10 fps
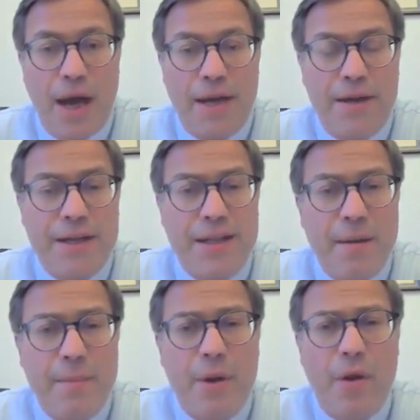And an
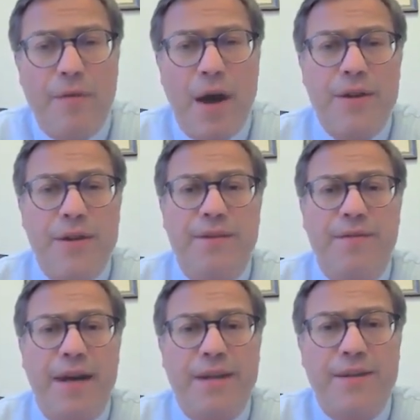example of how this
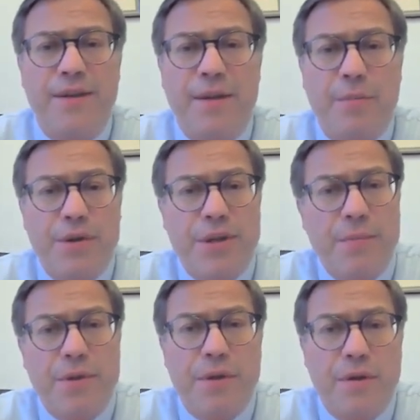affects the
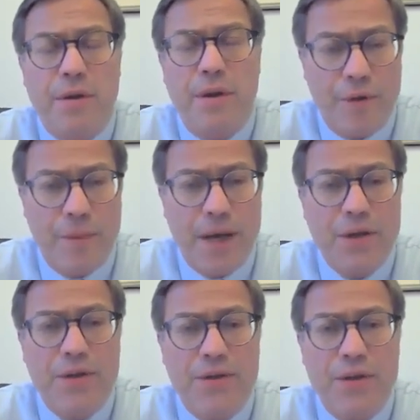perception of the
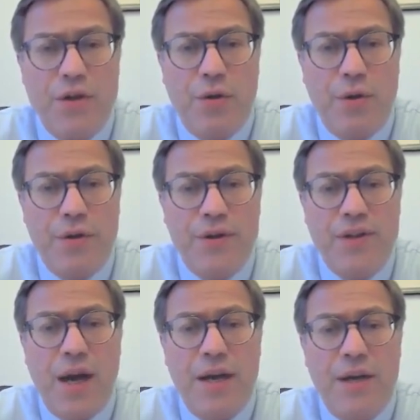patients is shown on
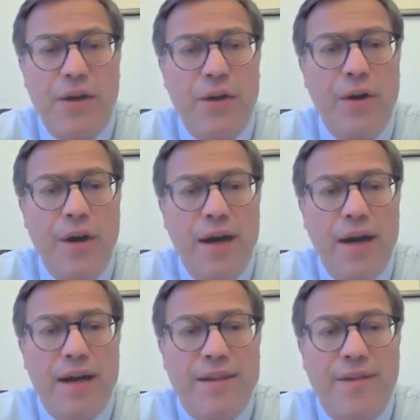this slide here.
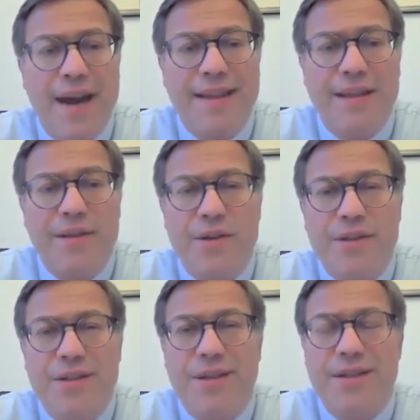The fact that there
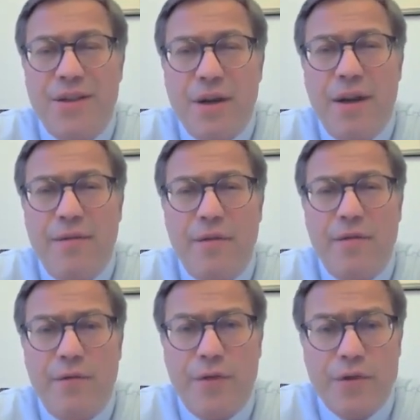is a certain level
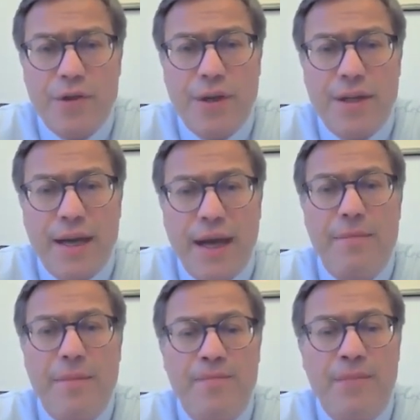of confusion in the
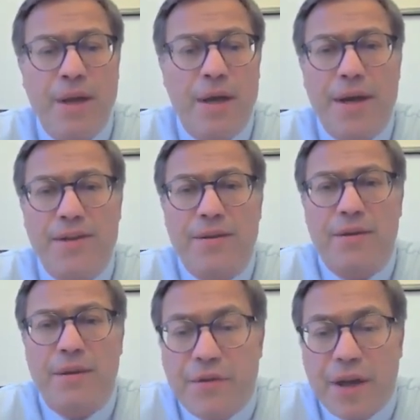name
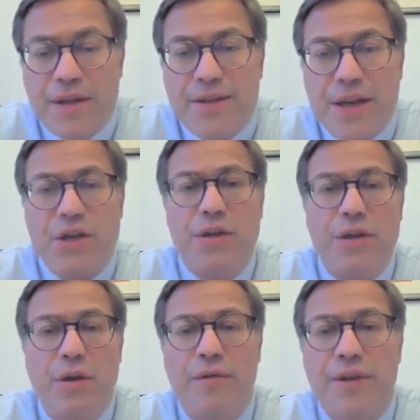creates
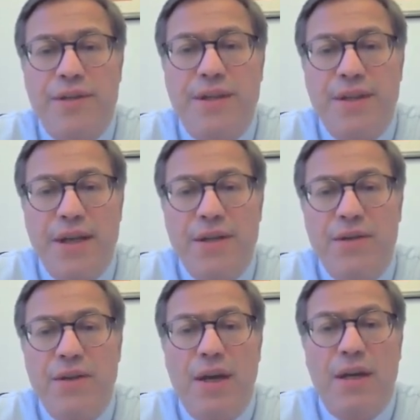trivialization of this
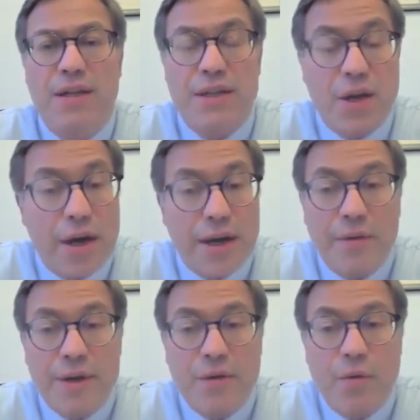disease, does not
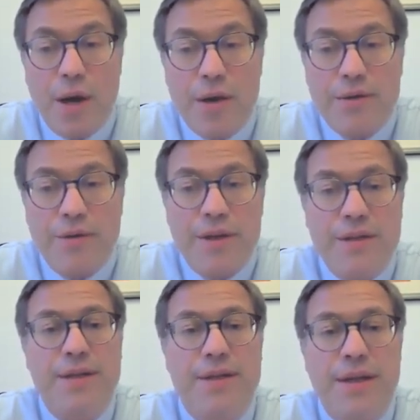increase awareness of
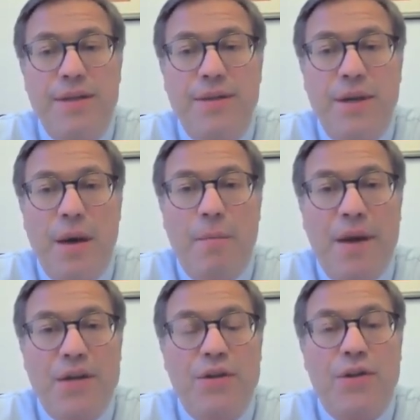this disease.
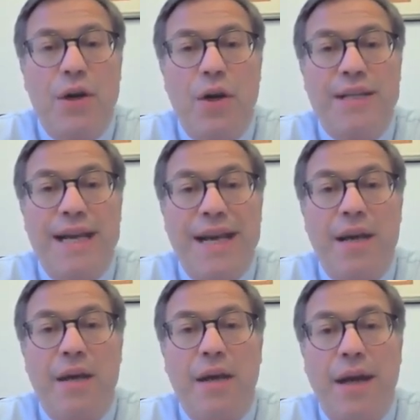Patients are not
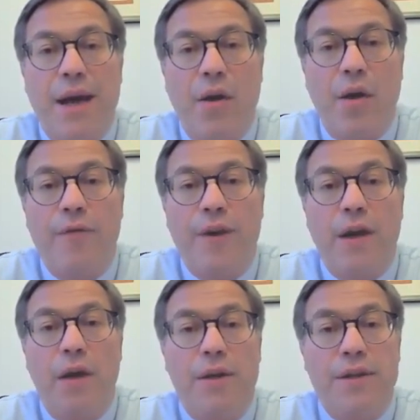taken care of
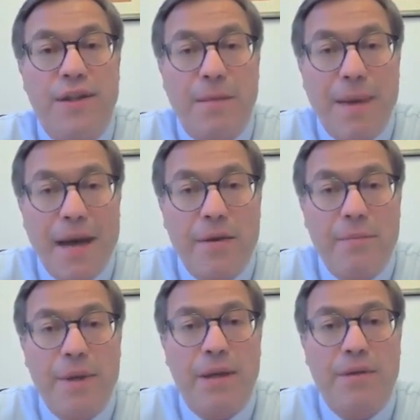in a holistic
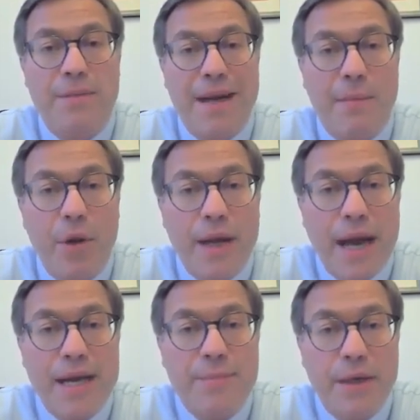manner because the
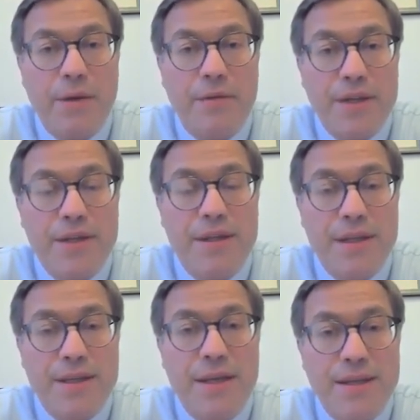metabolic aspect of the
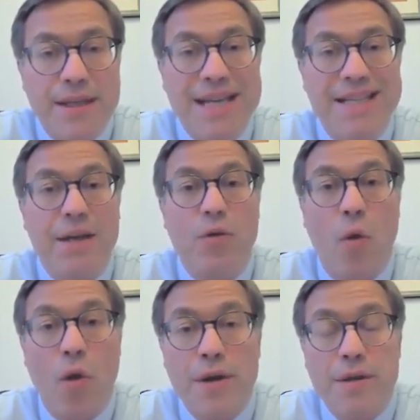disease is
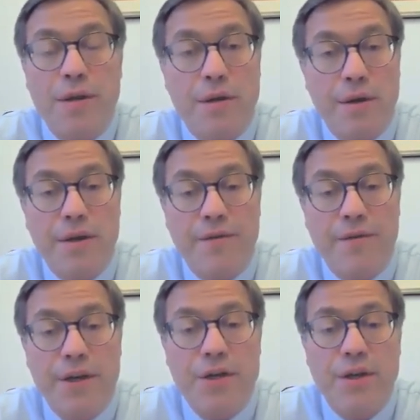ignored in the current
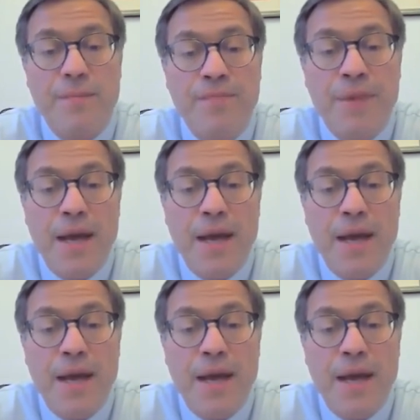definition.